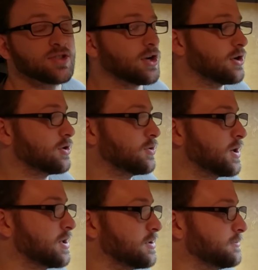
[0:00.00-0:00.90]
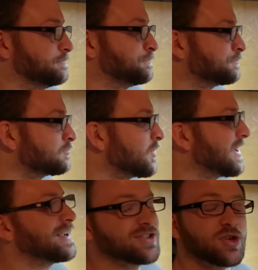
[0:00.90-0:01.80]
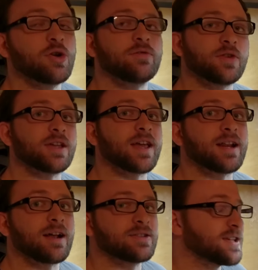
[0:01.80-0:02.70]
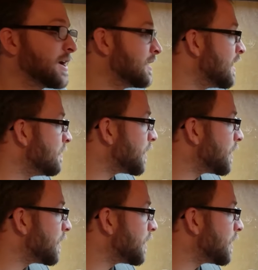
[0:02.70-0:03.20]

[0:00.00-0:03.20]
so it's good if you can get it outside.